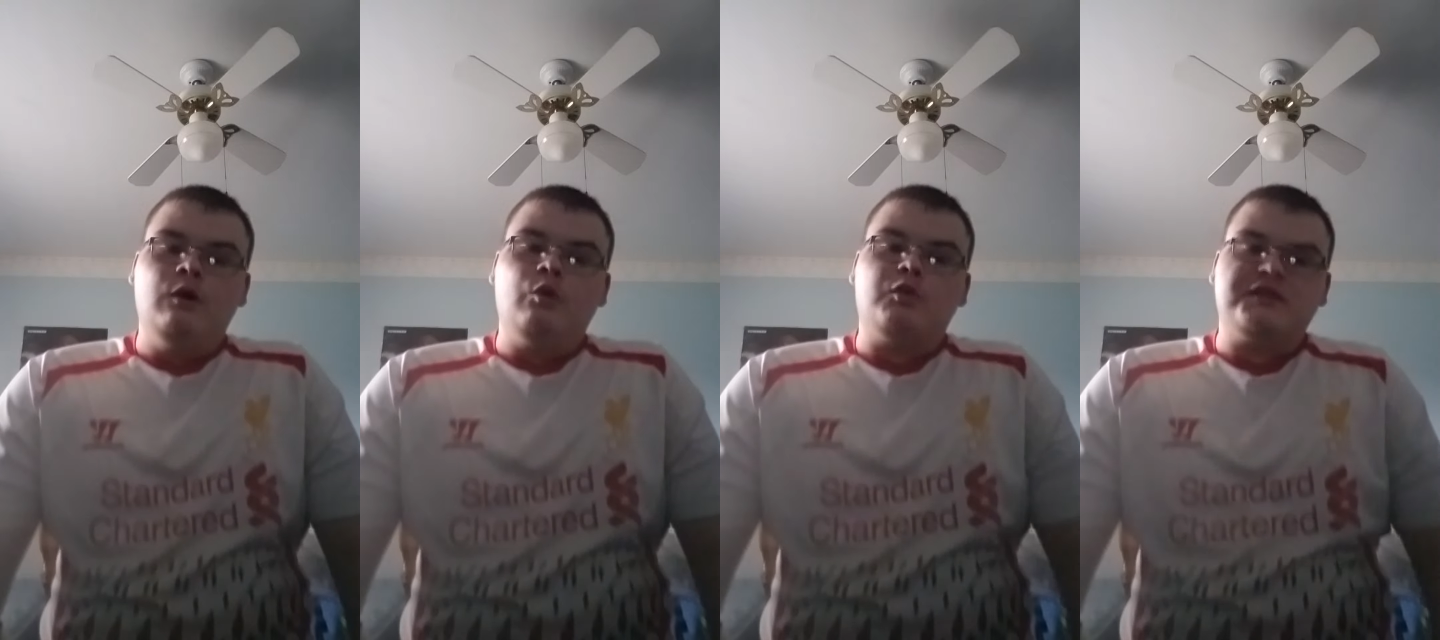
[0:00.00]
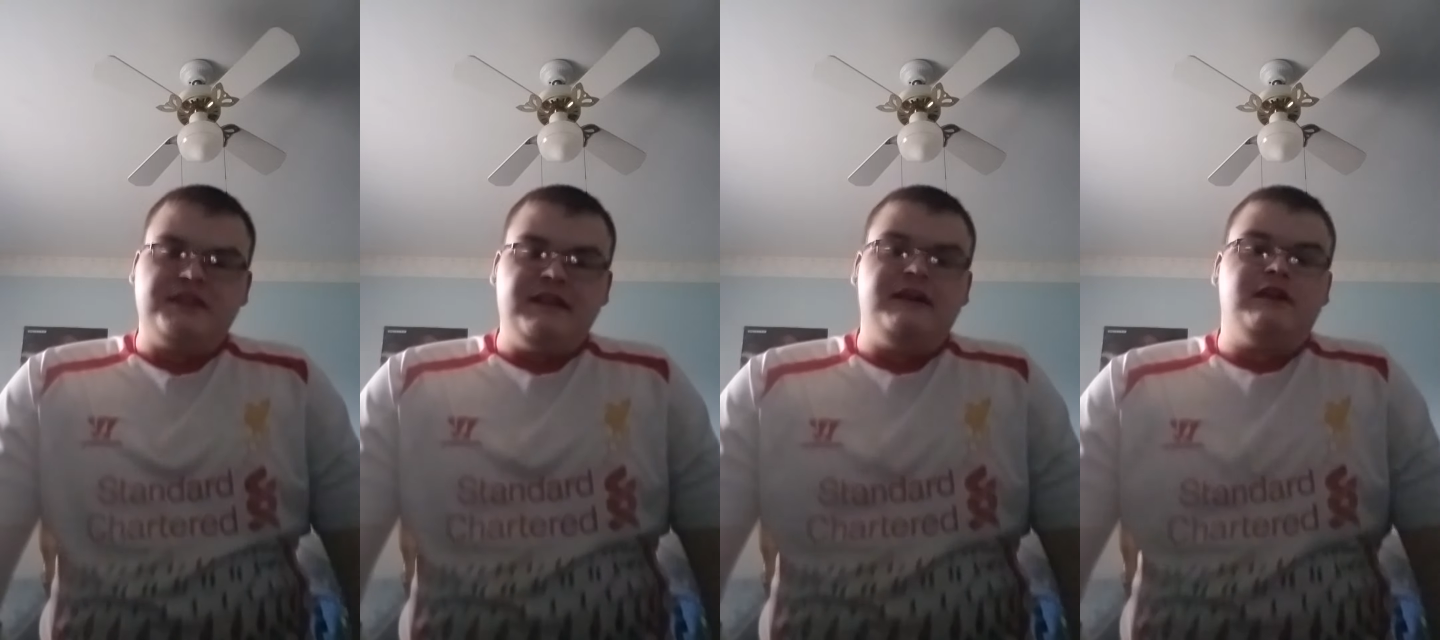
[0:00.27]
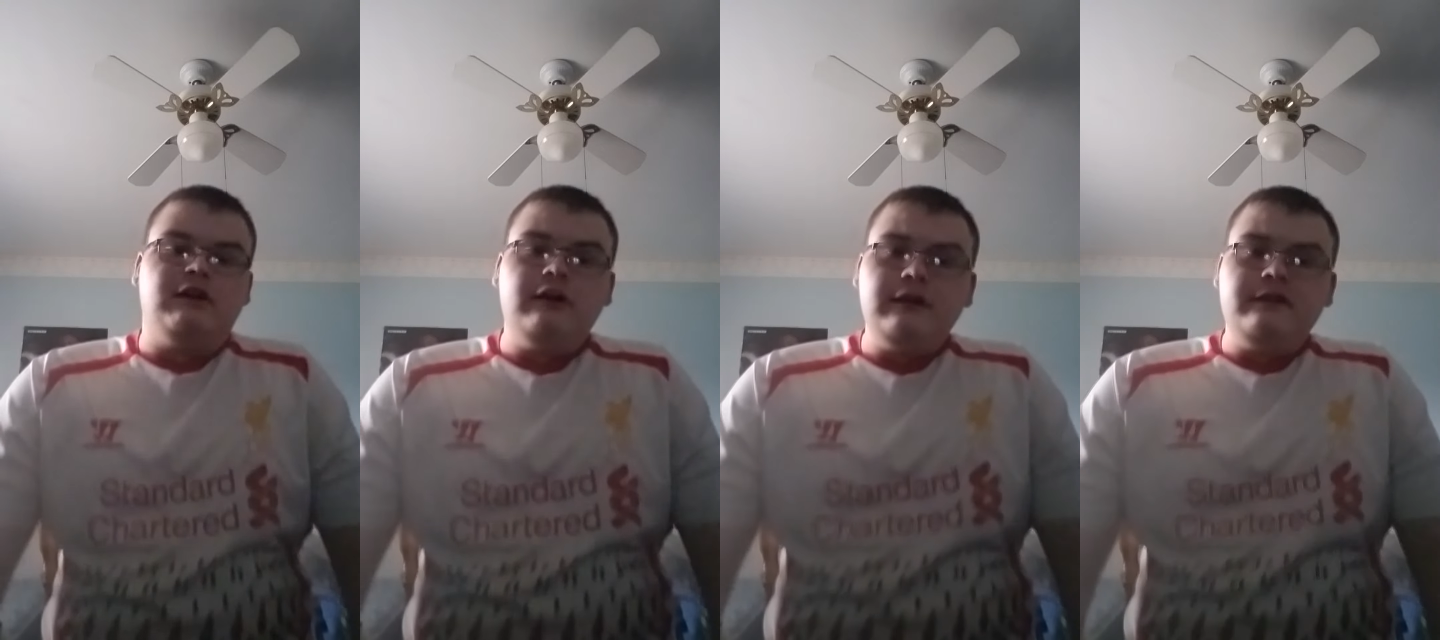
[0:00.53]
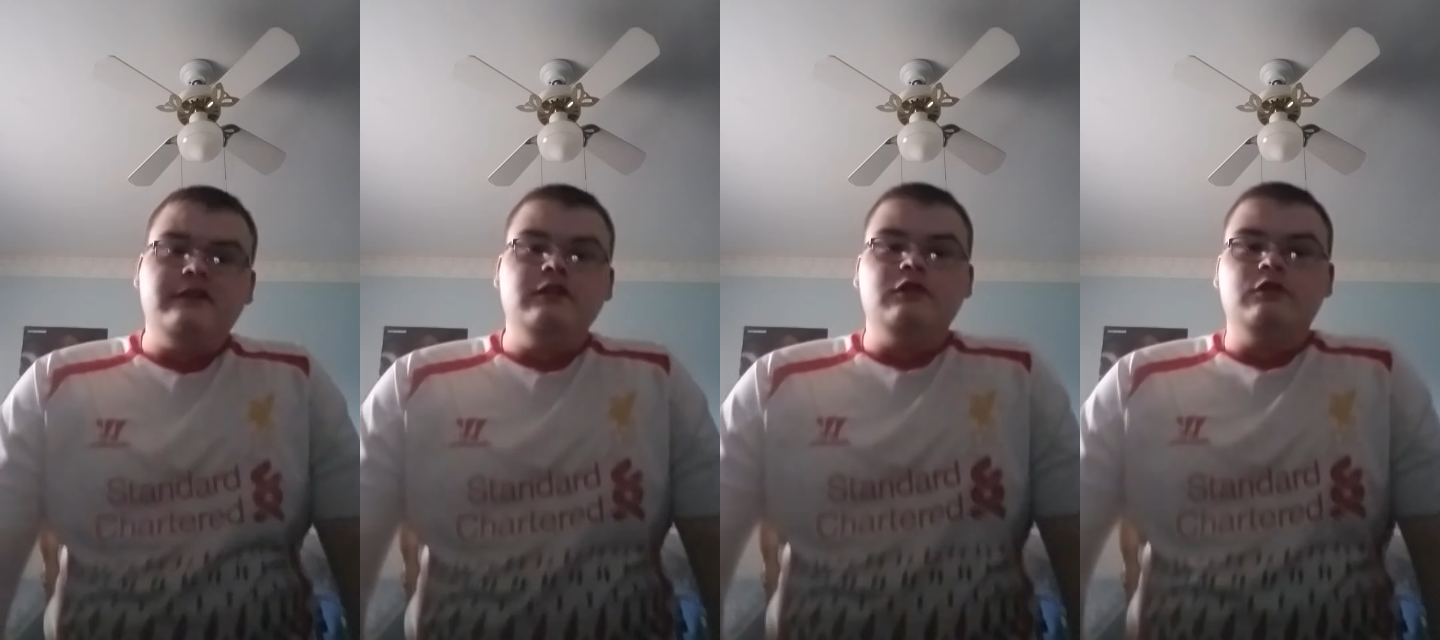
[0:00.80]
what they
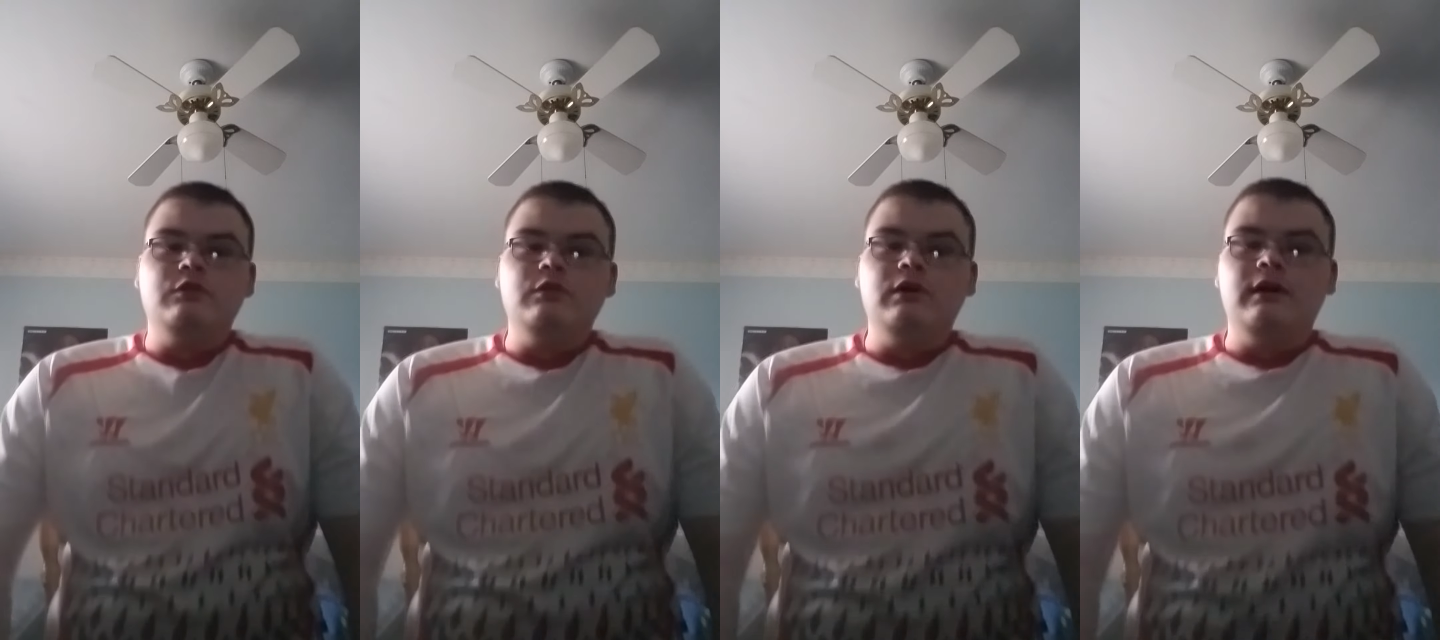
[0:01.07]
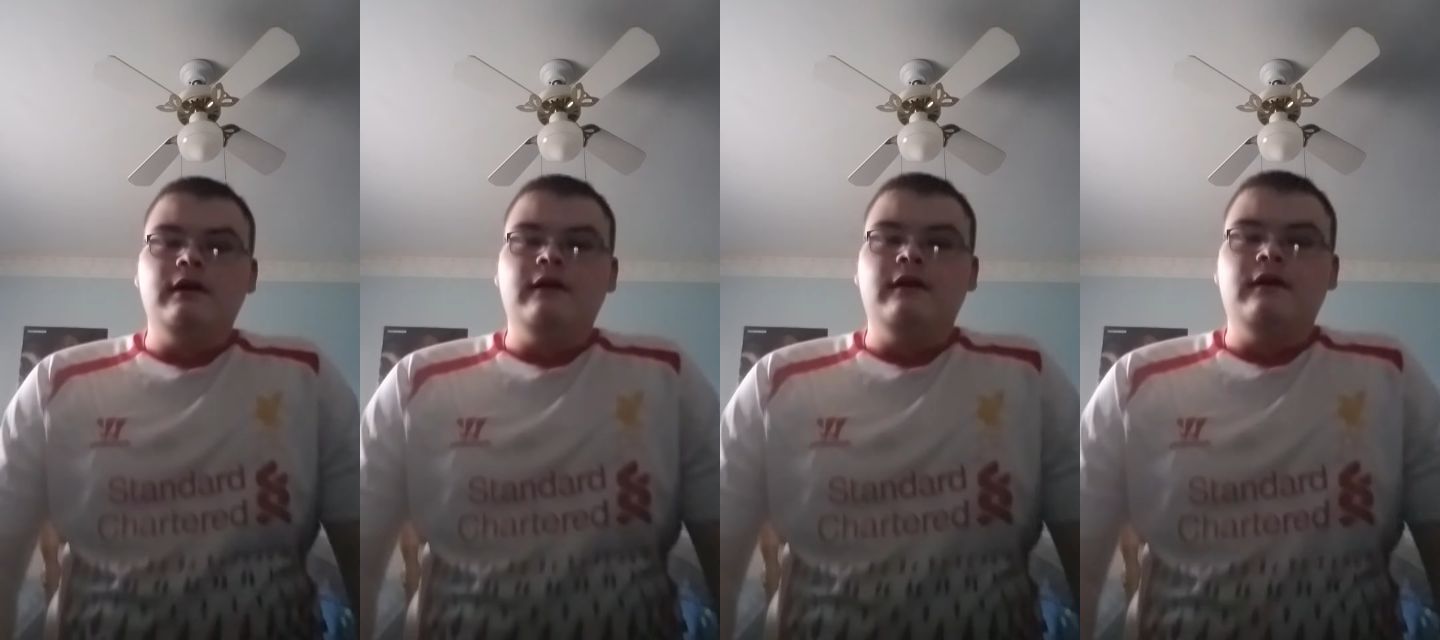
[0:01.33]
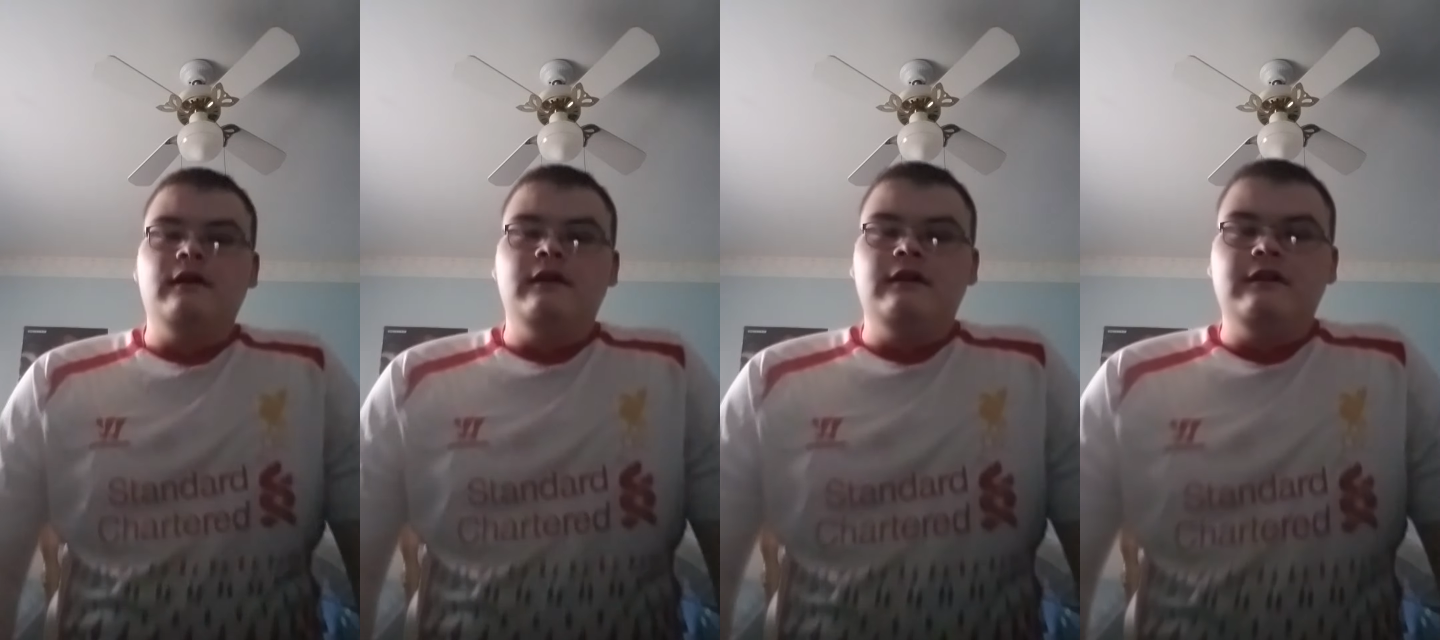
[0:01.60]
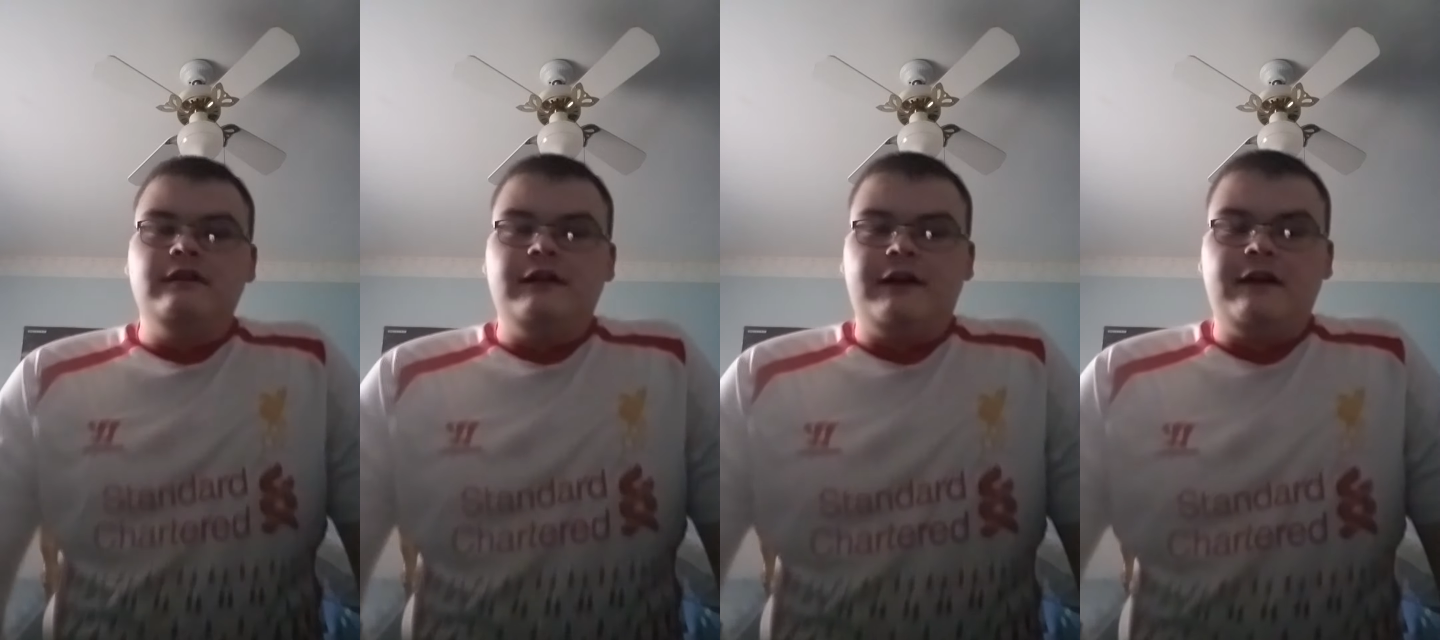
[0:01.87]
could do,
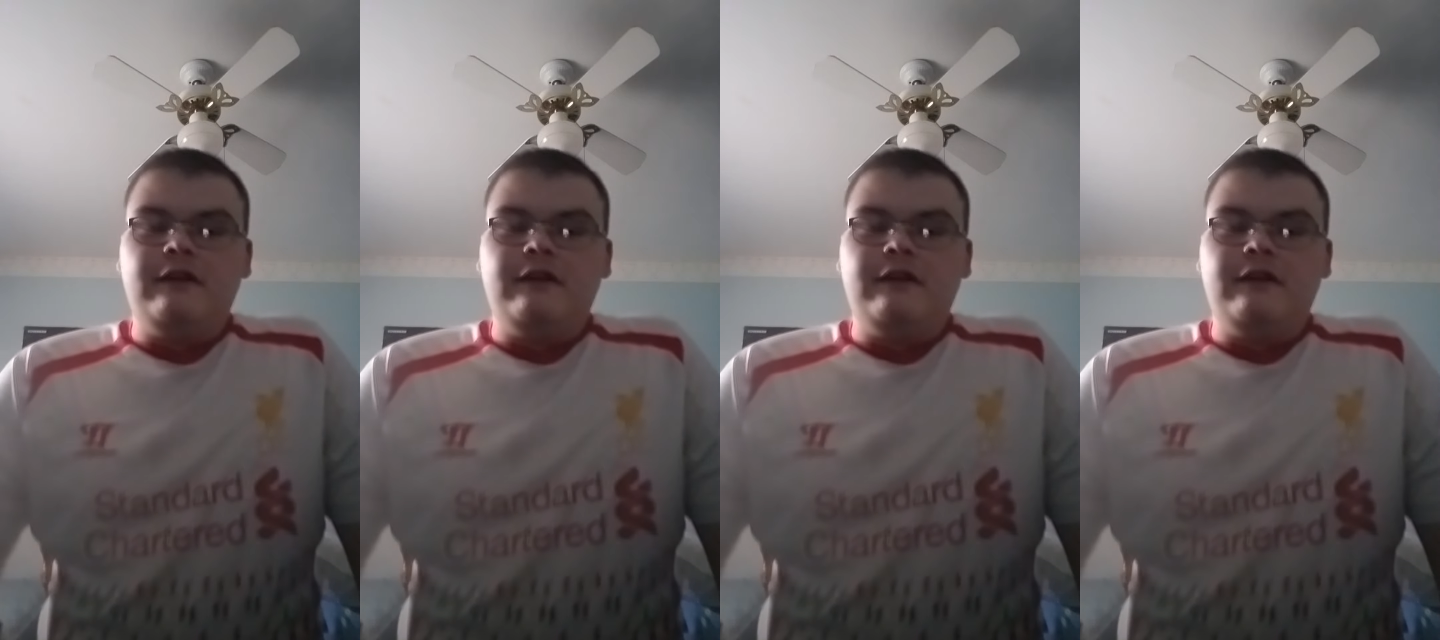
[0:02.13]
they